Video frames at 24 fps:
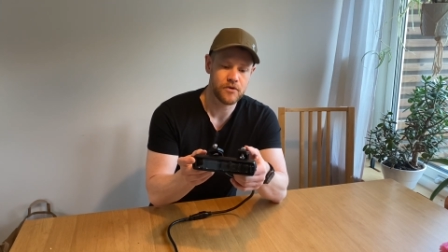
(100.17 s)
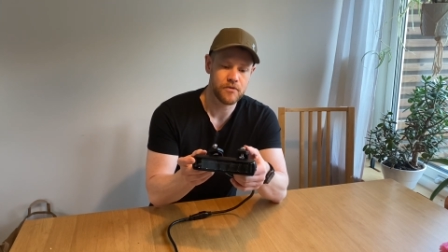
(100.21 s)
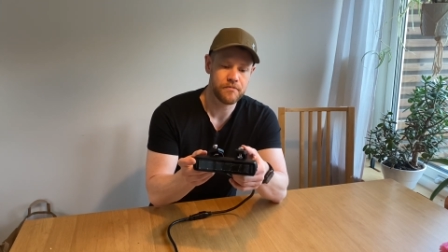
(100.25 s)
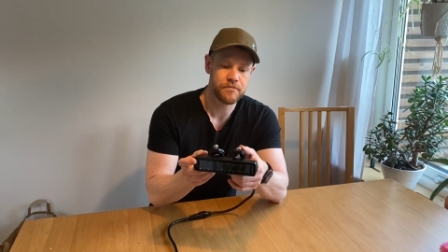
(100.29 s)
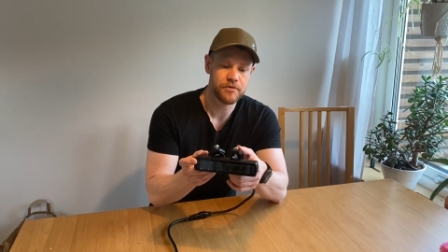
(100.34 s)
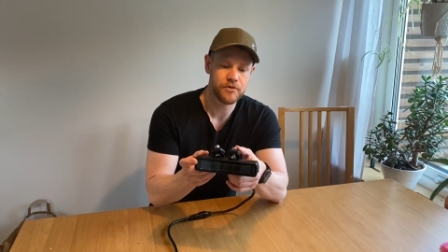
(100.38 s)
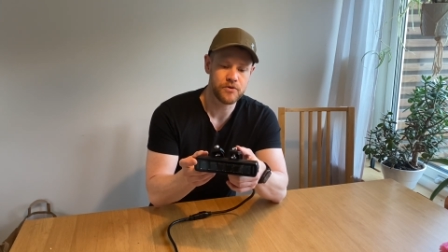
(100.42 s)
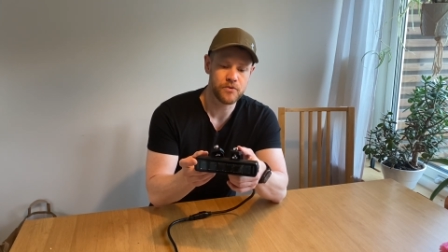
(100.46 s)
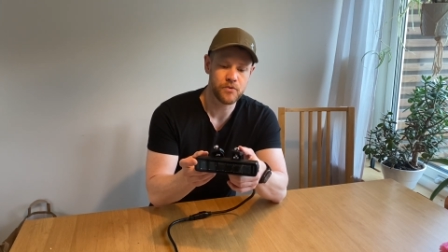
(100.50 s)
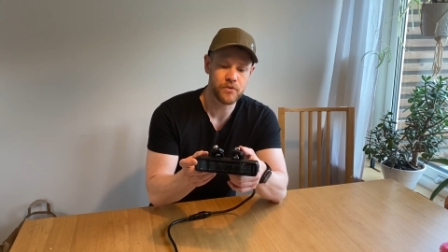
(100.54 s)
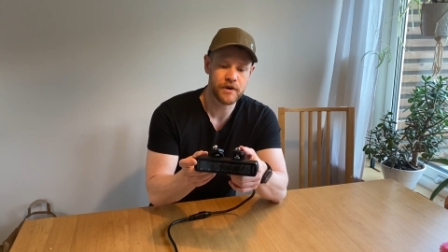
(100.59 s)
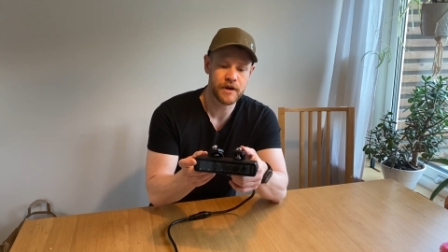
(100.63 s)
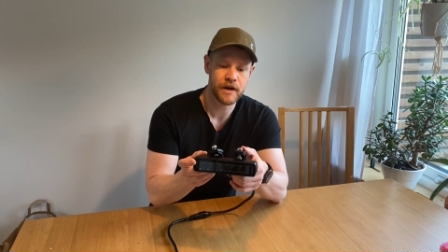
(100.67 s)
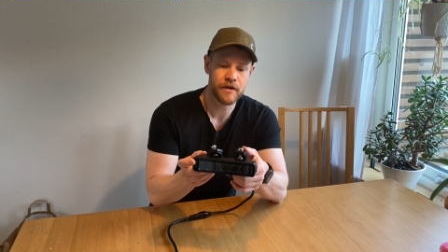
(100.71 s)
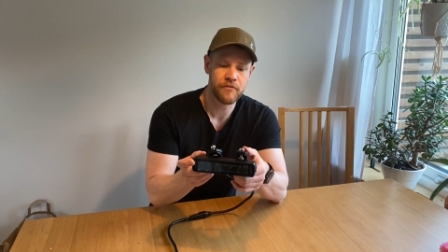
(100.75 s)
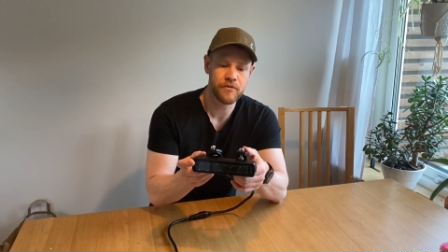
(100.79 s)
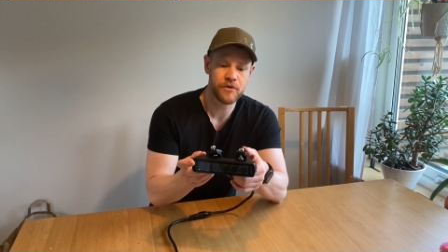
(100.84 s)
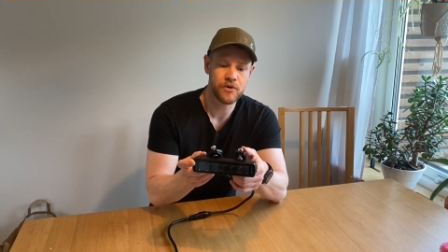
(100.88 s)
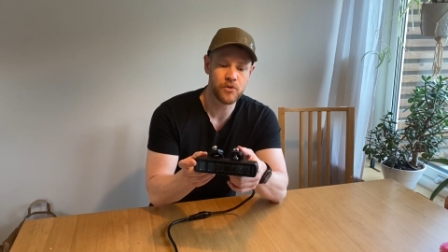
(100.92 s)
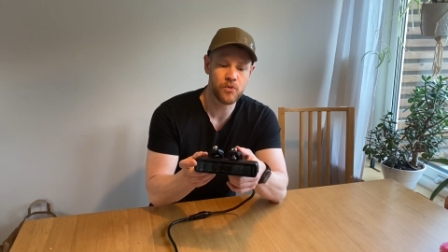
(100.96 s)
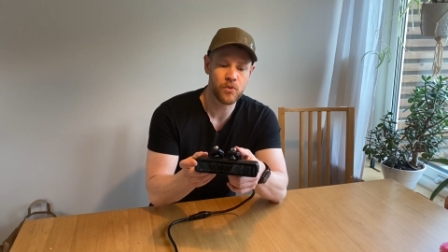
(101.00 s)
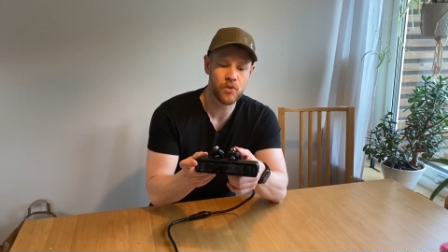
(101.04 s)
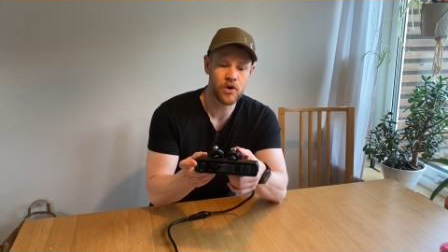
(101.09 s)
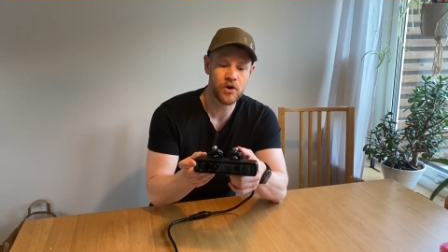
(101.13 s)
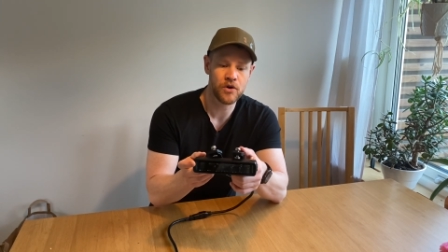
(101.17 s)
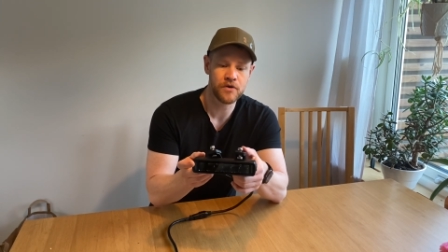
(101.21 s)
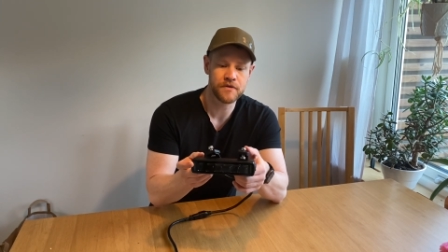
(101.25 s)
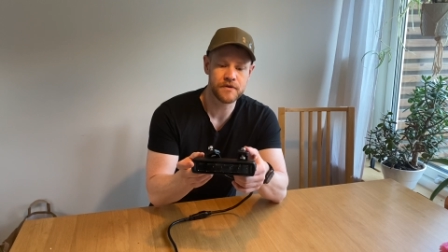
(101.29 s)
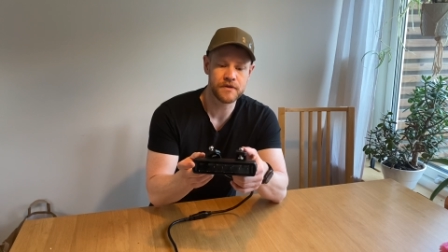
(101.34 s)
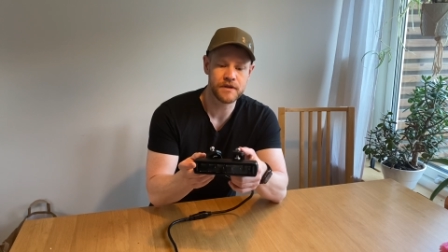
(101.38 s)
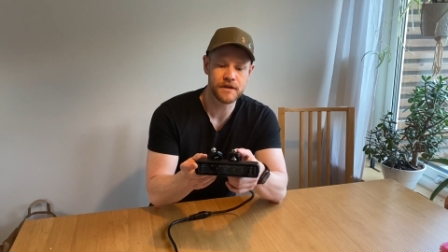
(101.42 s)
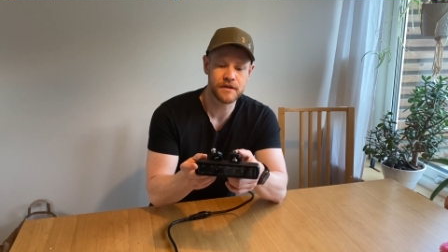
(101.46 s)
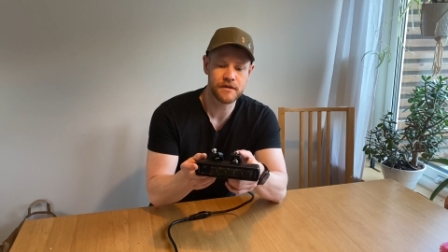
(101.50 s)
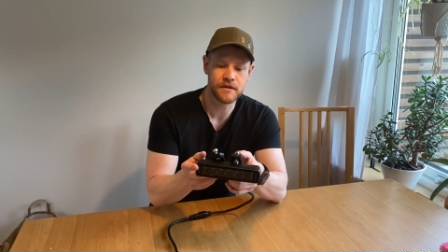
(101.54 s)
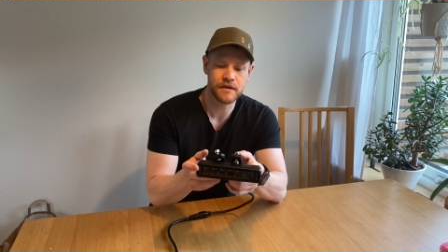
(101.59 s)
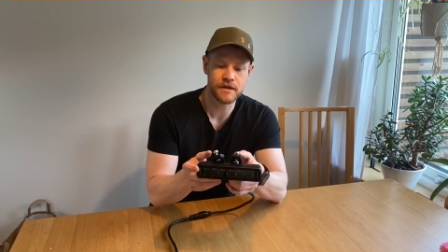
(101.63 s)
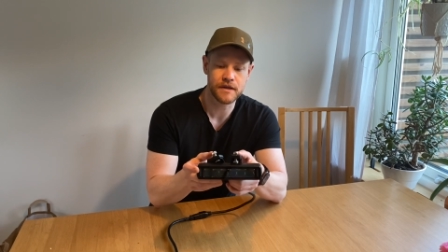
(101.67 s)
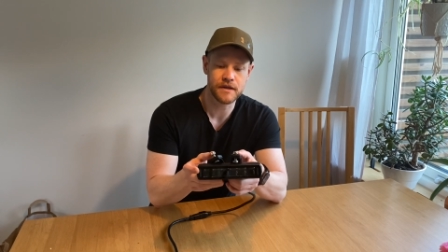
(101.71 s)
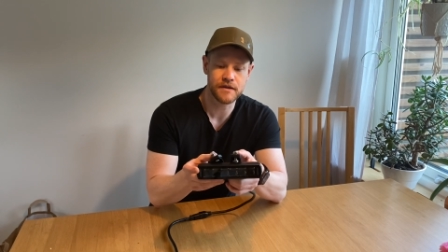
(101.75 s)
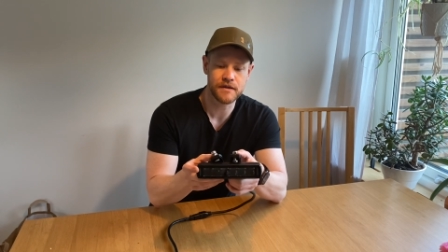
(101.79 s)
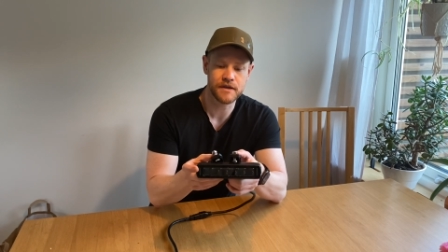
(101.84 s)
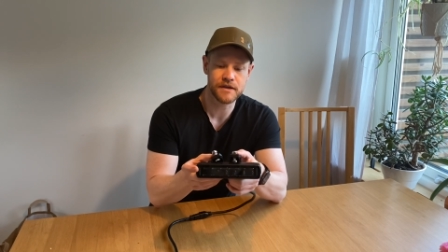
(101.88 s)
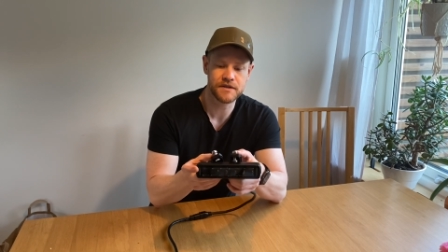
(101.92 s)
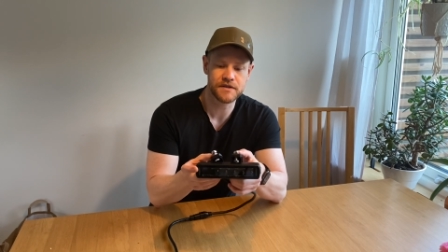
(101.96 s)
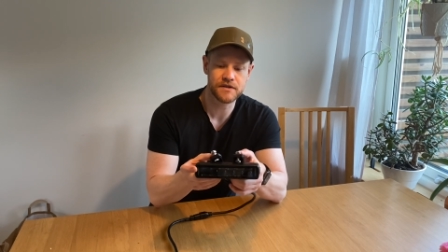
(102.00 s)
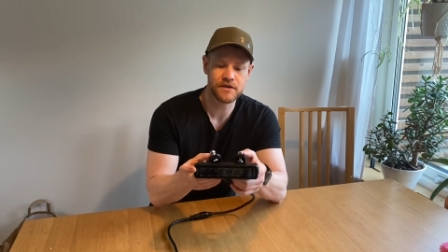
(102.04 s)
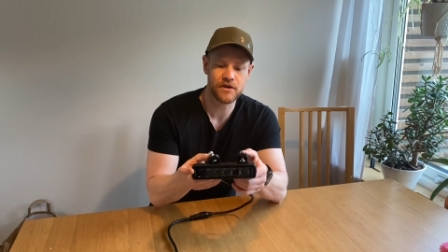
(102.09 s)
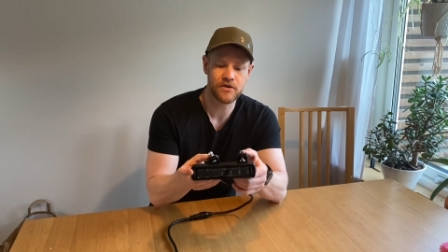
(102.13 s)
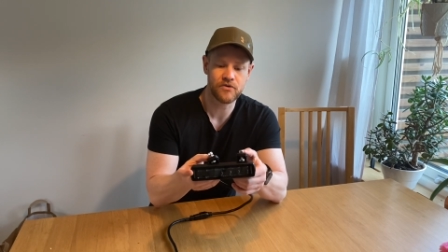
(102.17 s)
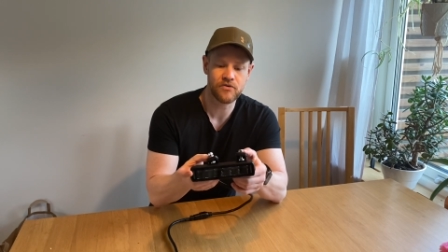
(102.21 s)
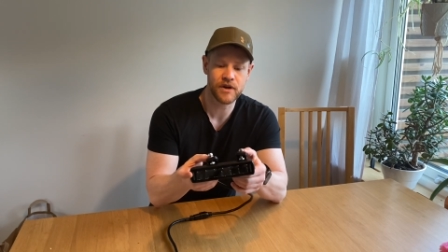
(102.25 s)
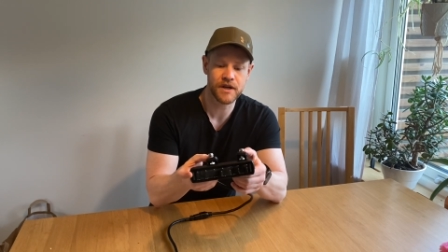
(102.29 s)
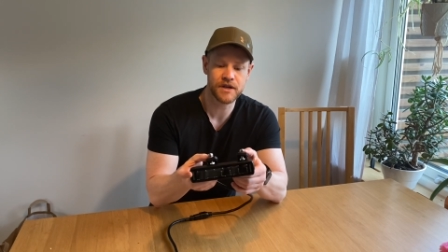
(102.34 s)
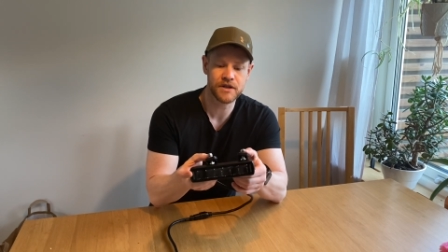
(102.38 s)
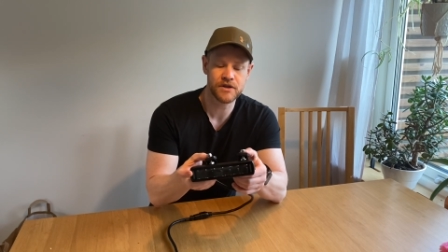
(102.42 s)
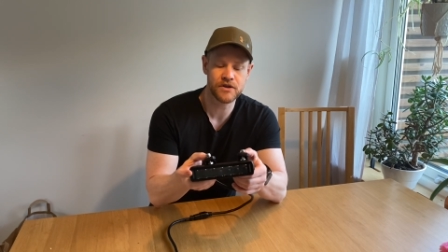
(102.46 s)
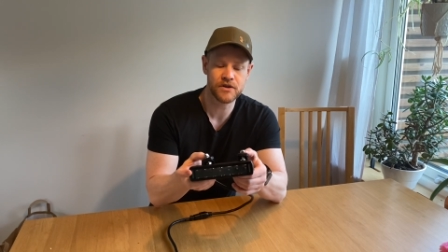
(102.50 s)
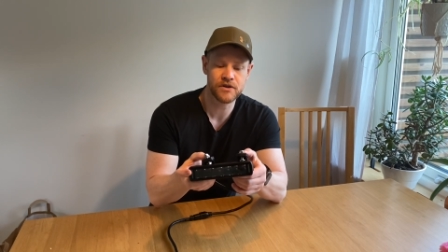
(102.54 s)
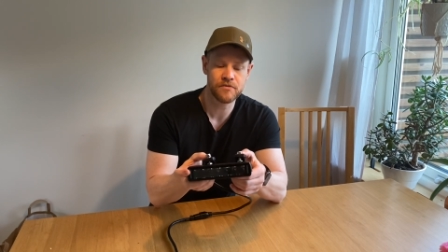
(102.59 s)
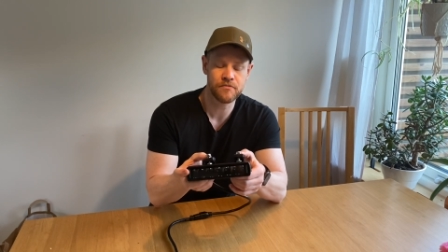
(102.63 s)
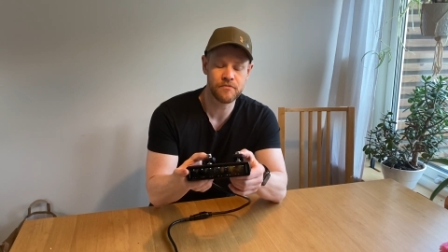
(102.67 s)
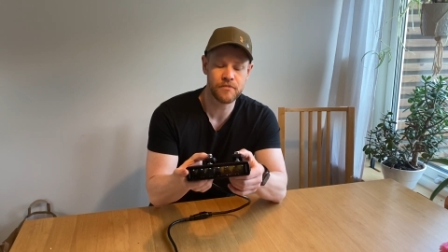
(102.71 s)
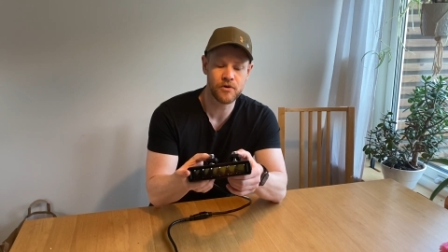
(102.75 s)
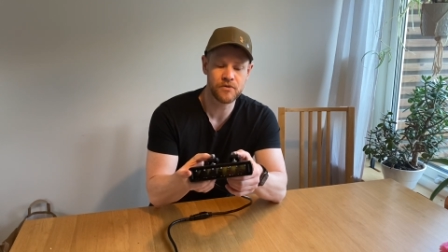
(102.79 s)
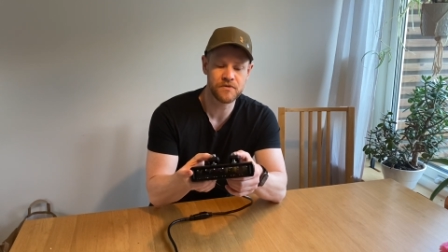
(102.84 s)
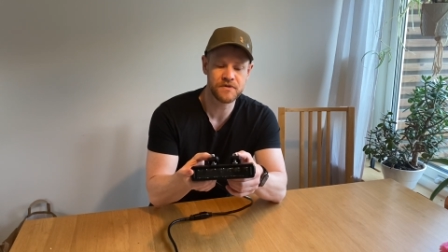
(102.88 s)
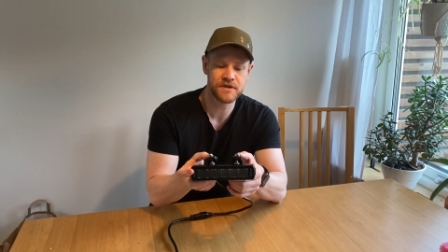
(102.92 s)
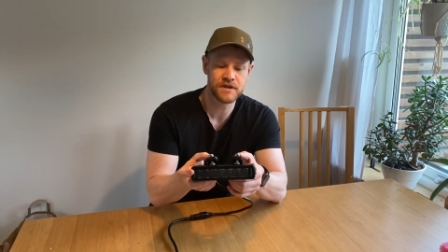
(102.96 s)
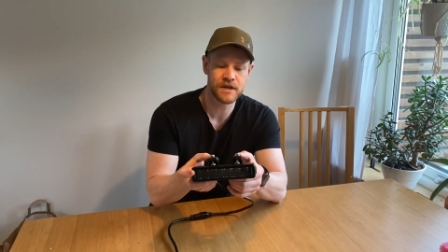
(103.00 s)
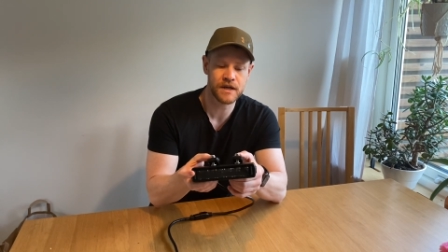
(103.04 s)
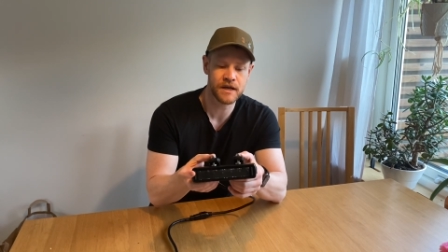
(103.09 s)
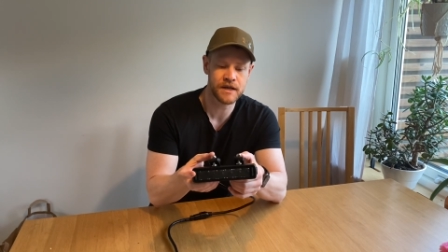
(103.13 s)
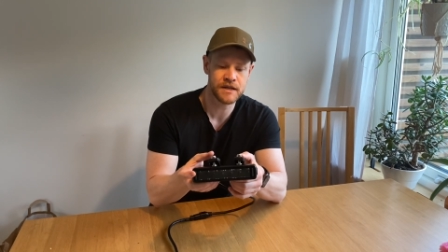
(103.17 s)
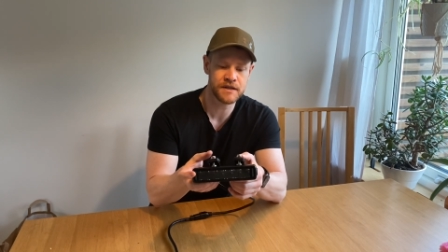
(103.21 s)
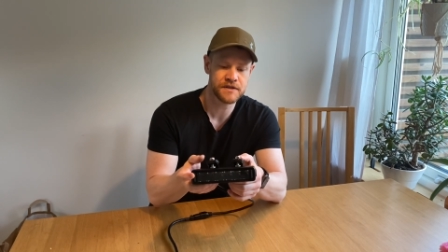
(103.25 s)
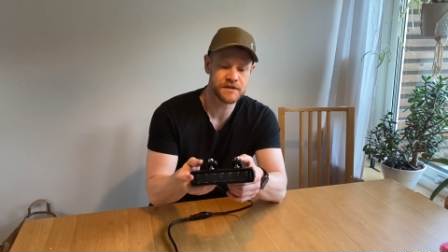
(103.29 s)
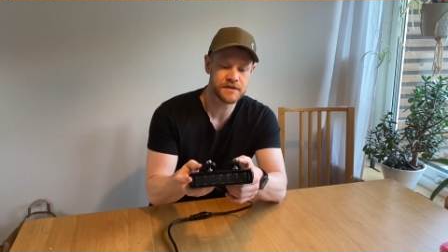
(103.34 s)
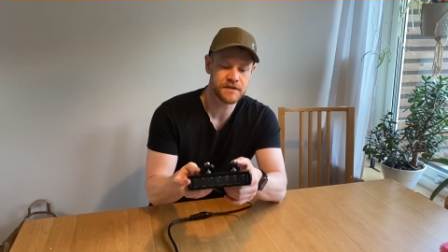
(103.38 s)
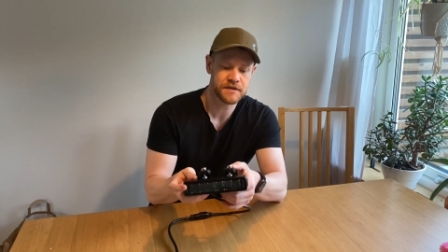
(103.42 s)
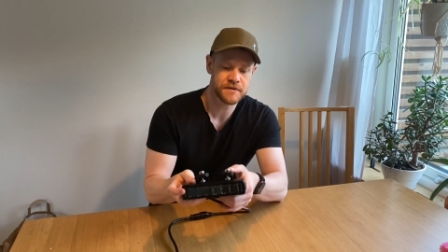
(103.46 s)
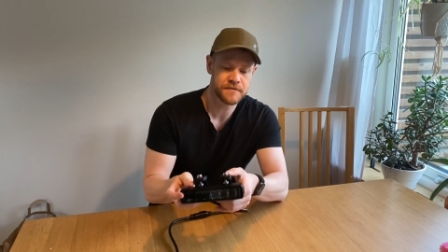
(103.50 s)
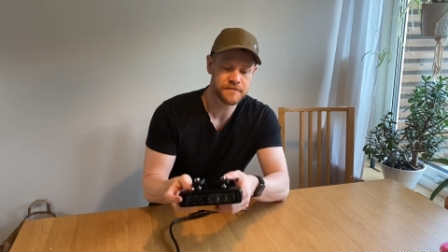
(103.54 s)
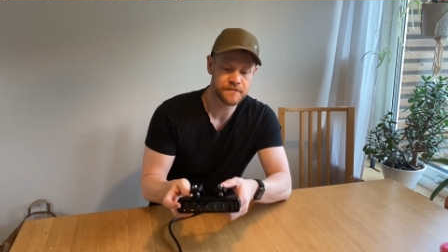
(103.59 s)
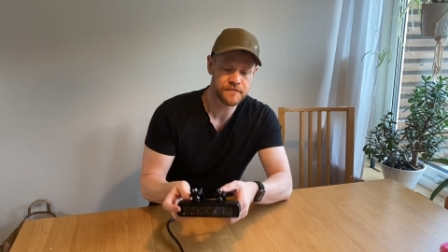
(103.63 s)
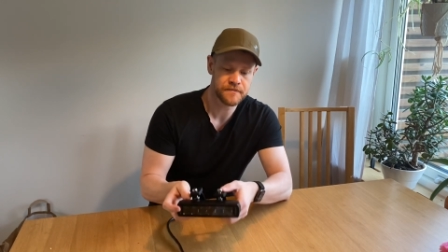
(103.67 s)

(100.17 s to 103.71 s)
put whatever you want in this direction on both sides.